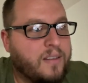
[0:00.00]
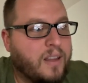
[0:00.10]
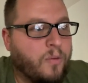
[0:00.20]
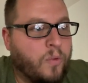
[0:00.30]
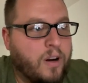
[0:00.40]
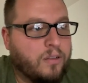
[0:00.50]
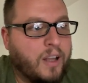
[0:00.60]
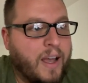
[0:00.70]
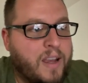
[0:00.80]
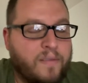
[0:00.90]
that rear
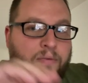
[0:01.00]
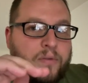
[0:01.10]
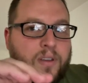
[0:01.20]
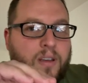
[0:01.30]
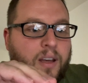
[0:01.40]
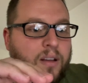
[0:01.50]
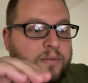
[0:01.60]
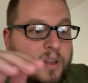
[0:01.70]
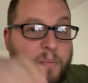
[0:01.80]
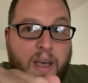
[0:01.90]
light for the
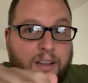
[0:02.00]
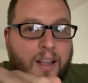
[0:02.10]
bed